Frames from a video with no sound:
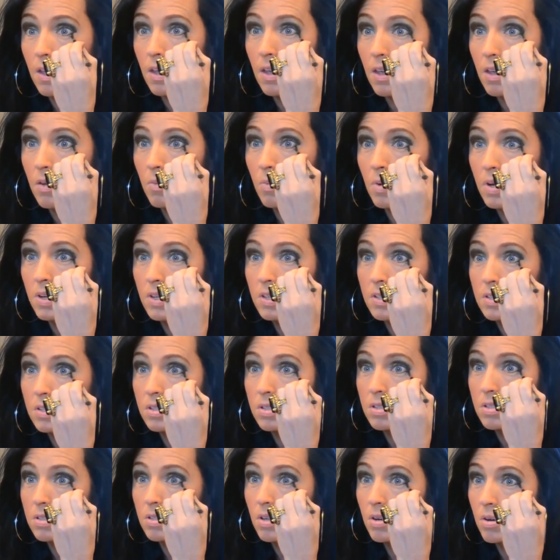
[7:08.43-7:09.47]
And what is
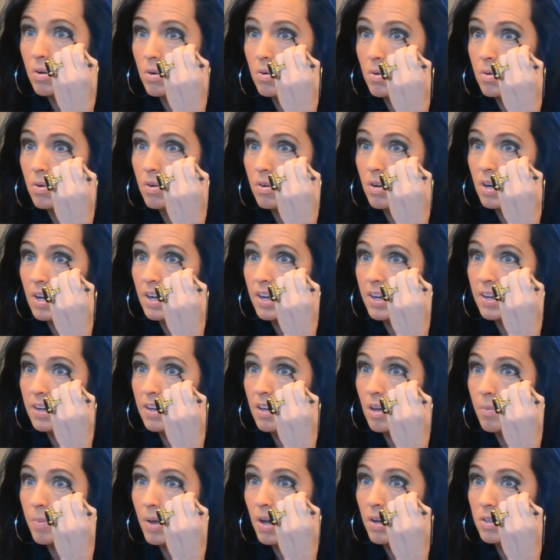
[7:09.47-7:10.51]
so great
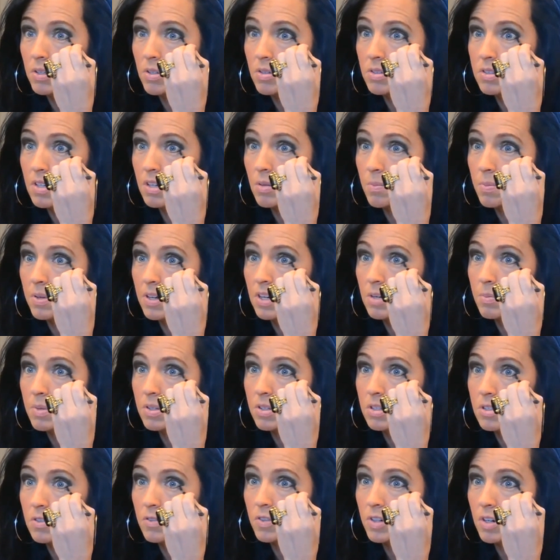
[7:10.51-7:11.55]
about using
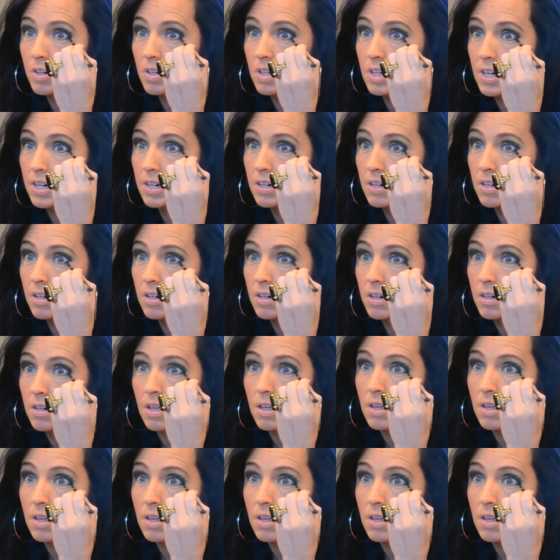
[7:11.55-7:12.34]
pigments for your liner